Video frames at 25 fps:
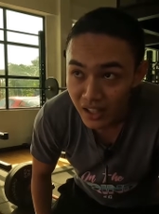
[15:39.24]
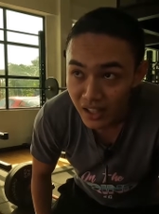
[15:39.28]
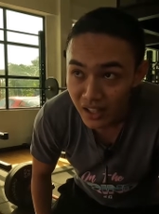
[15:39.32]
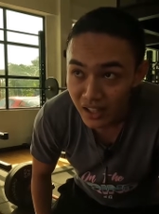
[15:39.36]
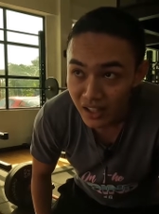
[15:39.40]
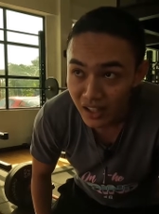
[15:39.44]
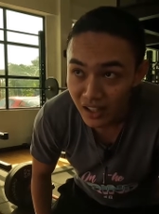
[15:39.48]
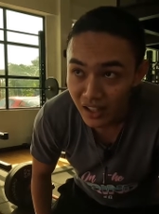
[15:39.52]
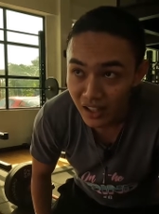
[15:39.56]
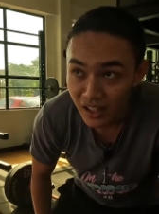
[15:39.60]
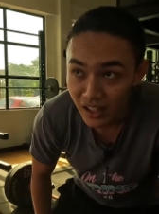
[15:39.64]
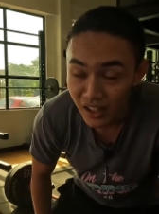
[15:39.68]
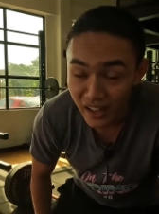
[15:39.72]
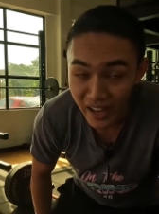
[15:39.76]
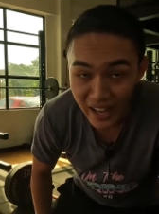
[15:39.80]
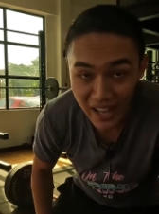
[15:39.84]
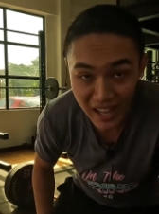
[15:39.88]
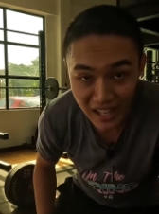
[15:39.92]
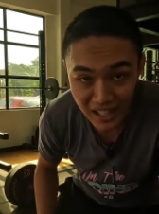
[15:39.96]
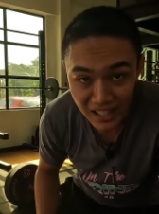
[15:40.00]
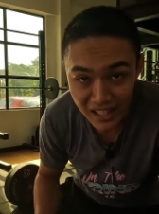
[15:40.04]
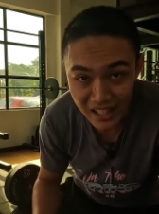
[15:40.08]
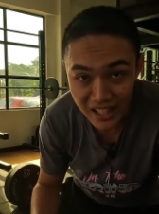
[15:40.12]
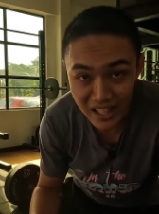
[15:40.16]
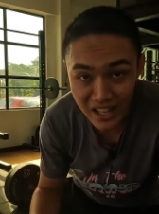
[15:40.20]
Uh,
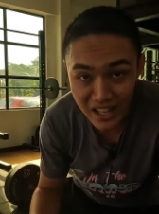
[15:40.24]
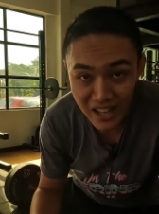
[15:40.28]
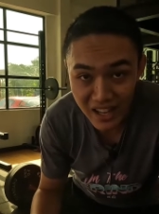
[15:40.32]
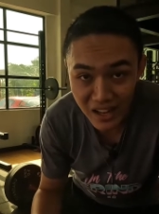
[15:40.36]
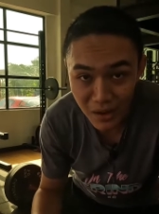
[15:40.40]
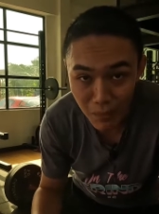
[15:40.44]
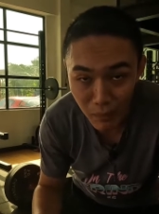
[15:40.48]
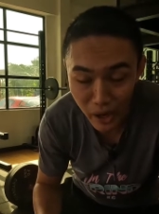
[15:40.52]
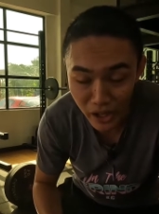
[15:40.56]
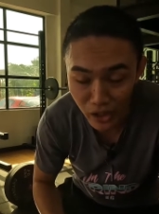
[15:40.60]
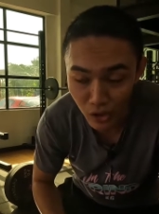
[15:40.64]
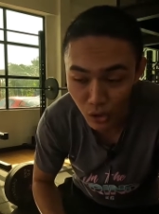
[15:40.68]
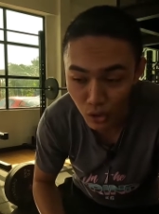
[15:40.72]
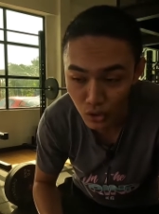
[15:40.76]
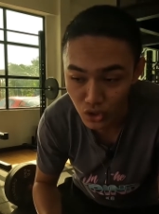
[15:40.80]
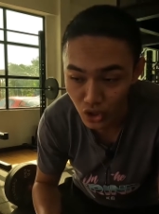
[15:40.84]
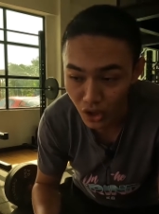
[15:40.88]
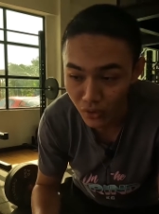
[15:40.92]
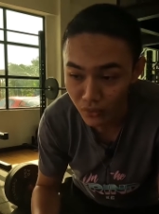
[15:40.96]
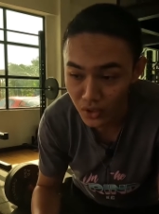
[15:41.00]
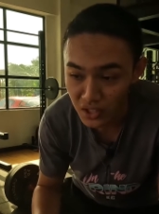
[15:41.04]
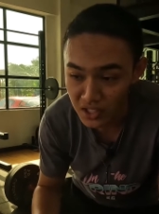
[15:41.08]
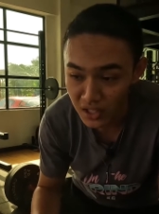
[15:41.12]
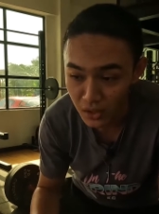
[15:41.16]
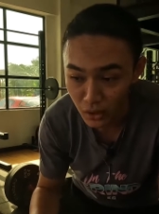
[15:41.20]
Haley, my coach,
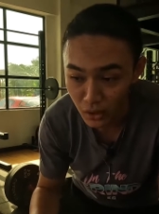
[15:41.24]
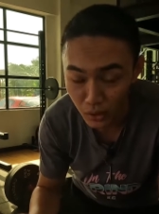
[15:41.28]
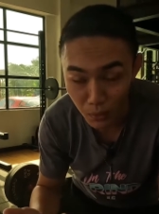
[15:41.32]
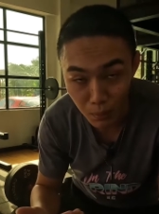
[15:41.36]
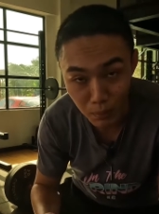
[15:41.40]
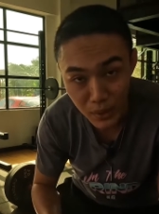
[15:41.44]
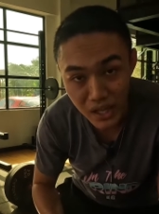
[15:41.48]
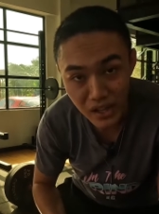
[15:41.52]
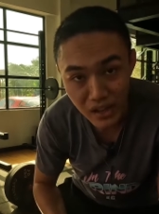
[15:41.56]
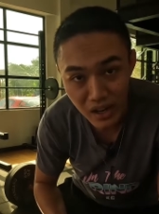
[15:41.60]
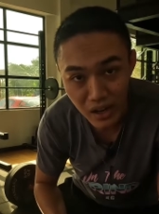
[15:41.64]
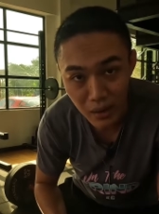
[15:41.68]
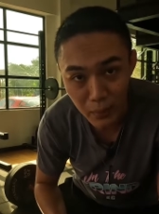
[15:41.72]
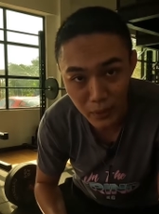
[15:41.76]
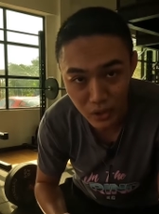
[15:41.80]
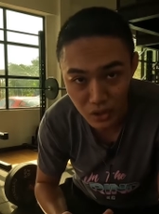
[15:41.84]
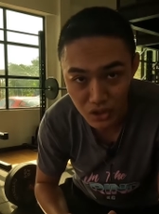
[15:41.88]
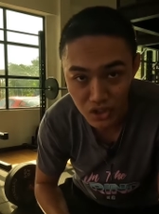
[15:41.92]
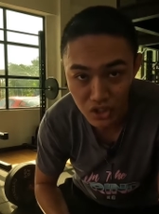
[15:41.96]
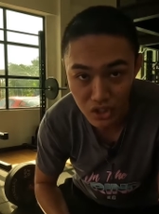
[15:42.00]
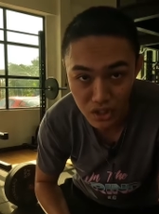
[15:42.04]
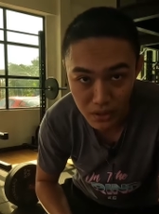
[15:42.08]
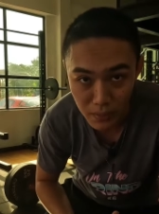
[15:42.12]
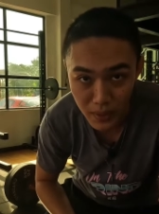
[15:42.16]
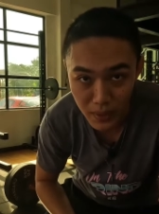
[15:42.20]
obviously couldn't be there because
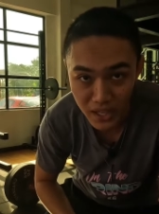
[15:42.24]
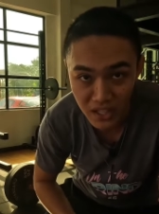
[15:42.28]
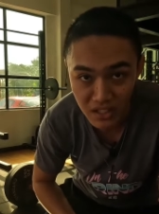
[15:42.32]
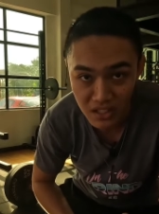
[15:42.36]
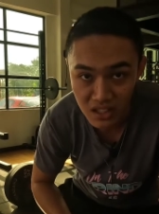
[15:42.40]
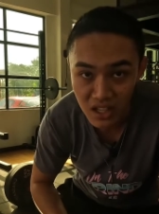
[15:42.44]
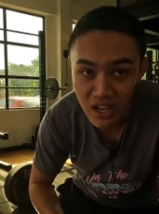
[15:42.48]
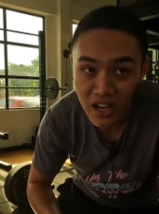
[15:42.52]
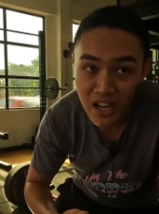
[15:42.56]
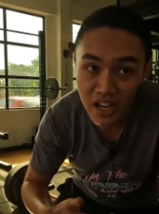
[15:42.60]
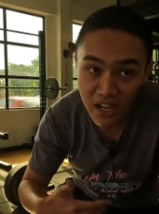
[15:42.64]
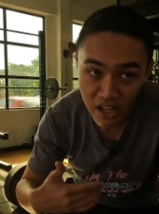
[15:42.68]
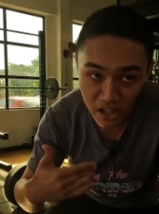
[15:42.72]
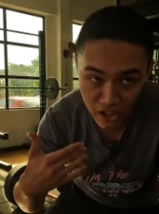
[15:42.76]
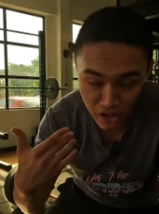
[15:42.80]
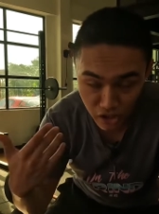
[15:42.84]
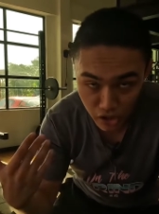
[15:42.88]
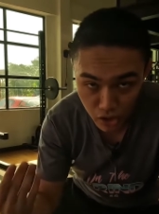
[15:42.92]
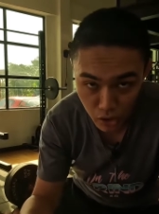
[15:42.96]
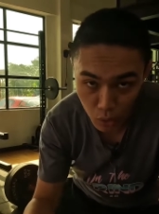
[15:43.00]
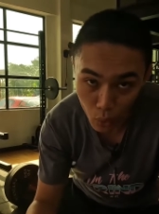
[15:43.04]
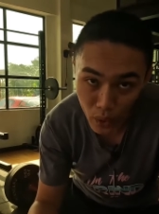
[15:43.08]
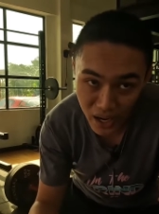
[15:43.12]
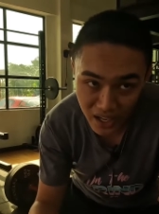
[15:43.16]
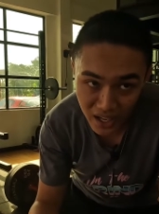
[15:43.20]
she's based in the
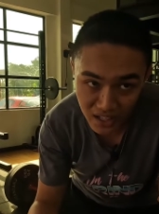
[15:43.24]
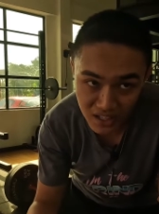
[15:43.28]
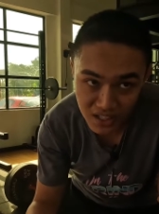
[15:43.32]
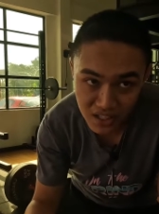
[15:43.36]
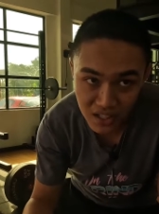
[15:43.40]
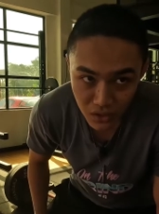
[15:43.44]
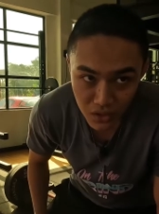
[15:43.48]
US.